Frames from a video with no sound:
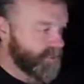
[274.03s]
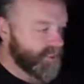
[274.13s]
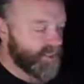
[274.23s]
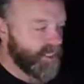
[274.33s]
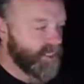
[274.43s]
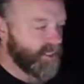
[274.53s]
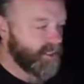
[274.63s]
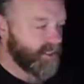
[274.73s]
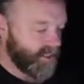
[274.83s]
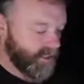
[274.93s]
So I need
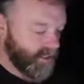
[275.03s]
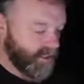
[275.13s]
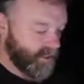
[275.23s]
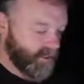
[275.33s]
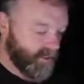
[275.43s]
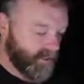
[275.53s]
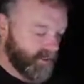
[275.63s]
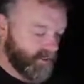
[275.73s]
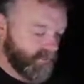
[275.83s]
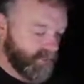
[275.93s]
let's
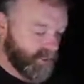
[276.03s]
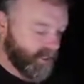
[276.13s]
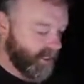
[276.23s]
go first